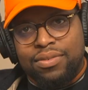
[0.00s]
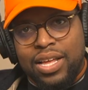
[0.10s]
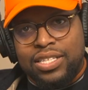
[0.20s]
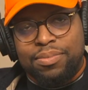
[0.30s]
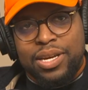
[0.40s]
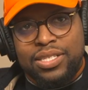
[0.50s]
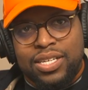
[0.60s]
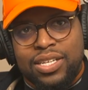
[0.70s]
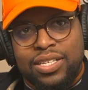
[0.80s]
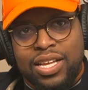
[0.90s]
that's
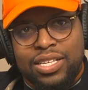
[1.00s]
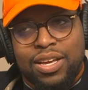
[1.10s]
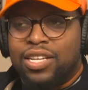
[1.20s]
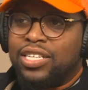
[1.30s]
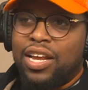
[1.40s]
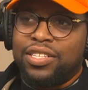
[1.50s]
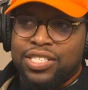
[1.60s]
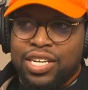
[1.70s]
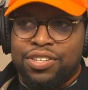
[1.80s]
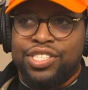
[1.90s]
amazing. Shout out to
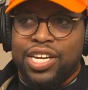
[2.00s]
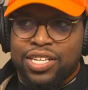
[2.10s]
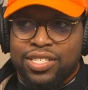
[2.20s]
Sarah Jakes.